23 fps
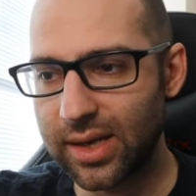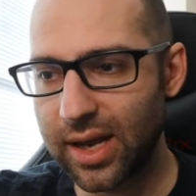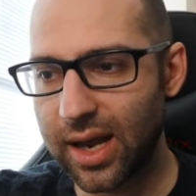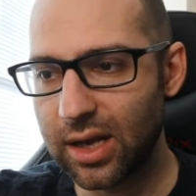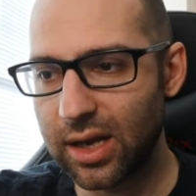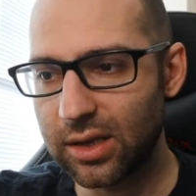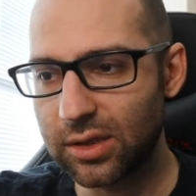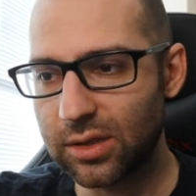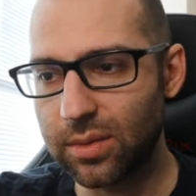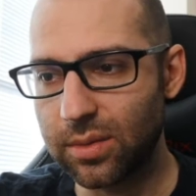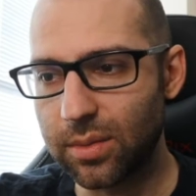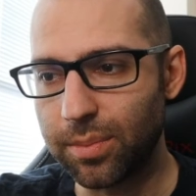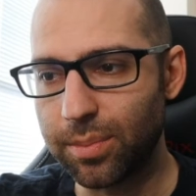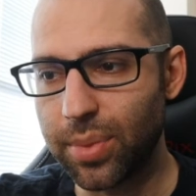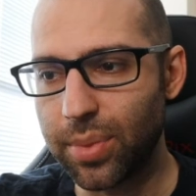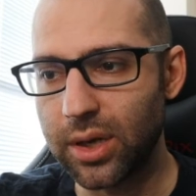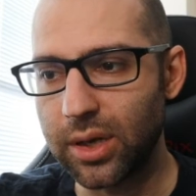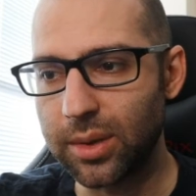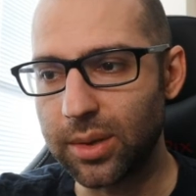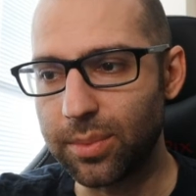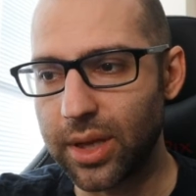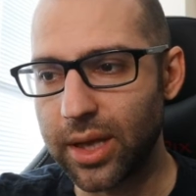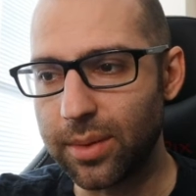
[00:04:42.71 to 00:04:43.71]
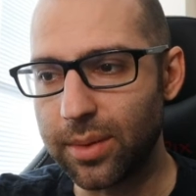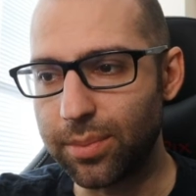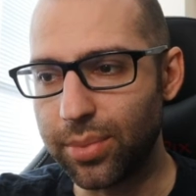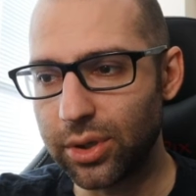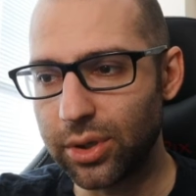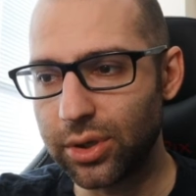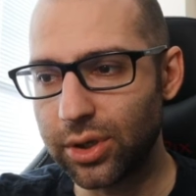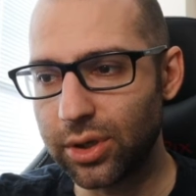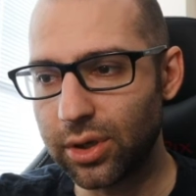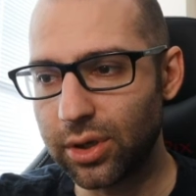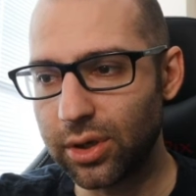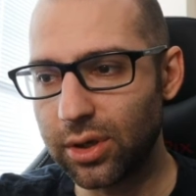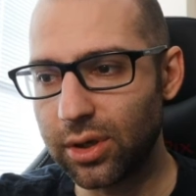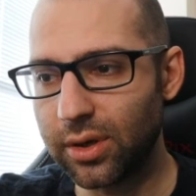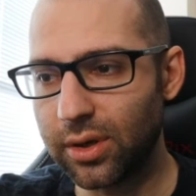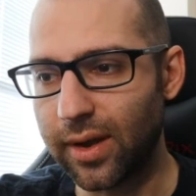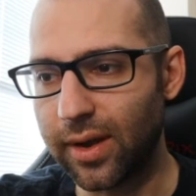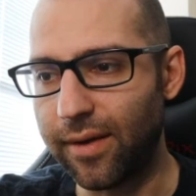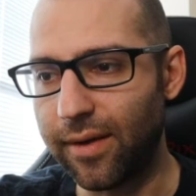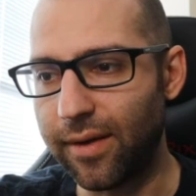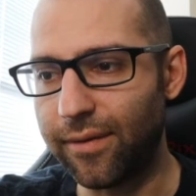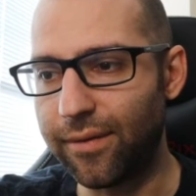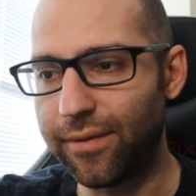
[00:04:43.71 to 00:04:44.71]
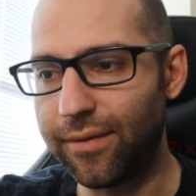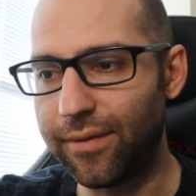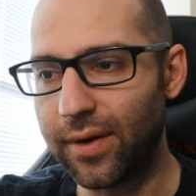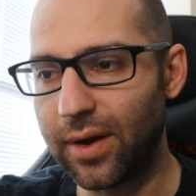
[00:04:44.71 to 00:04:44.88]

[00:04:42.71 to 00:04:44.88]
asks Bunny Blade Butcher if